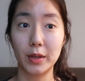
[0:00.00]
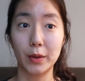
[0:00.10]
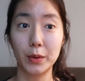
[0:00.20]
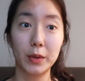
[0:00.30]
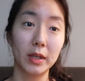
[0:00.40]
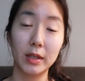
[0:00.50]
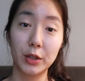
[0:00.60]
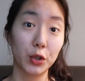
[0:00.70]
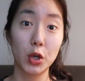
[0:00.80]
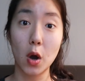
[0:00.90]
you know, you can
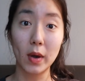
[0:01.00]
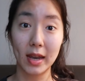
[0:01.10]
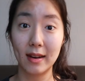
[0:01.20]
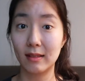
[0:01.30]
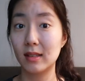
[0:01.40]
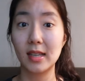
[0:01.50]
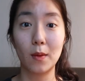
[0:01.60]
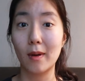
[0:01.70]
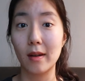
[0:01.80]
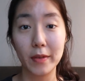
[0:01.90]
just go in and
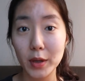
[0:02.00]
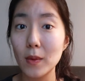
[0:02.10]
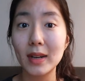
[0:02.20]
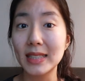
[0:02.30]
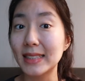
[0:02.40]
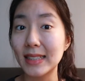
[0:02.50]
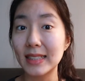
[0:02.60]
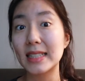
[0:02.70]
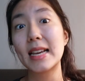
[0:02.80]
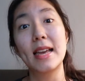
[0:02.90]
sit wherever you want to
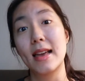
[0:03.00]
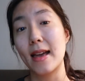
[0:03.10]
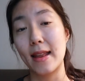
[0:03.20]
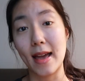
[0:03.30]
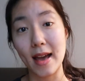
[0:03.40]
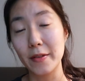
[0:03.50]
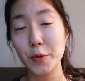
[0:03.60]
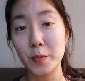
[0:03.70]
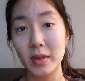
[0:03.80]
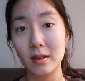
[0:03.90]
sit and have
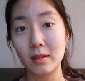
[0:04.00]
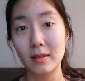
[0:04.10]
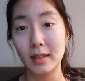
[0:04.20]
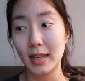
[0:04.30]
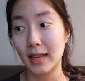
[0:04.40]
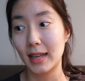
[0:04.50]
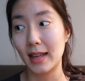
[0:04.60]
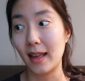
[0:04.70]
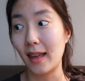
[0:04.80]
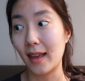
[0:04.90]
your meal,
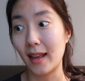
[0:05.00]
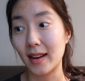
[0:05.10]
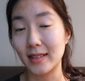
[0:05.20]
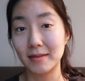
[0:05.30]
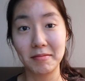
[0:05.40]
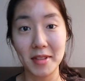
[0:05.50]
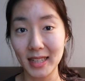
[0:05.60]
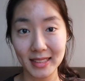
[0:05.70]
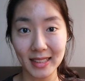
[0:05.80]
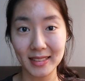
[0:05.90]
and
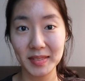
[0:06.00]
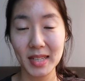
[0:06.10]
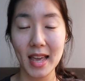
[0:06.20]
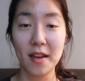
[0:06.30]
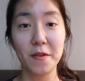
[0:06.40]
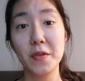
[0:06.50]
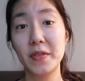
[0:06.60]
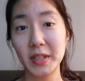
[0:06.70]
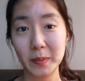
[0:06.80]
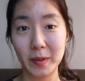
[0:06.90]
that's it. For
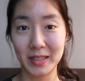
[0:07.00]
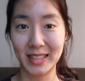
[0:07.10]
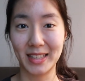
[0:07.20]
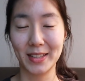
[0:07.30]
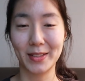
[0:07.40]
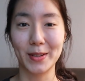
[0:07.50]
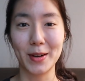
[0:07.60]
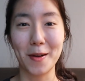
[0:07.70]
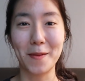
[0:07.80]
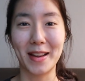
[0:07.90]
this
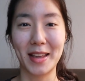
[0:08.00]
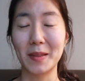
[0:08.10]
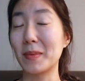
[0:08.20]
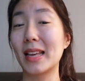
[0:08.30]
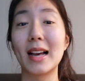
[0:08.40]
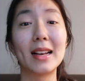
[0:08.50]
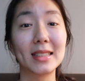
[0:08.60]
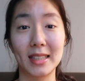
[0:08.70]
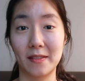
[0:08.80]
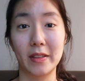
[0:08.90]
particular wedding,
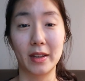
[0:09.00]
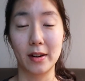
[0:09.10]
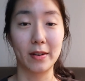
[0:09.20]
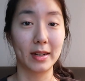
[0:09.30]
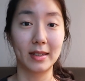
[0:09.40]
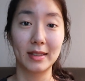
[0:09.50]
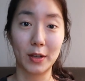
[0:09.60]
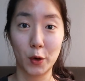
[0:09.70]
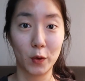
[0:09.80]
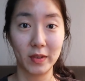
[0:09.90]
because of the current
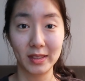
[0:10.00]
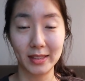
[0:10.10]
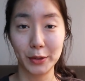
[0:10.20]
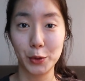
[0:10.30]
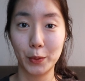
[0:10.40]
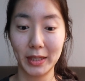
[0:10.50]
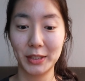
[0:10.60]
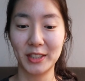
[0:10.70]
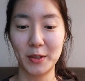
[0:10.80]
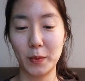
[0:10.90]
COVID
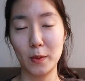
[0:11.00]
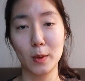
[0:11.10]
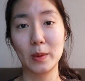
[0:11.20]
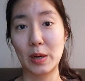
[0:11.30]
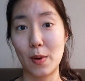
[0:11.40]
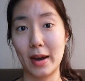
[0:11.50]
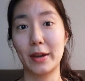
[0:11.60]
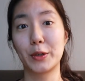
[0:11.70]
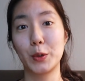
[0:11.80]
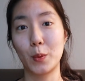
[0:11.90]
situation, we were
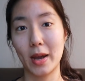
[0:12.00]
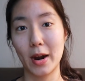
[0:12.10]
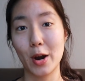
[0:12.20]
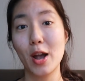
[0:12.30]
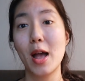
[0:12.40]
required to wear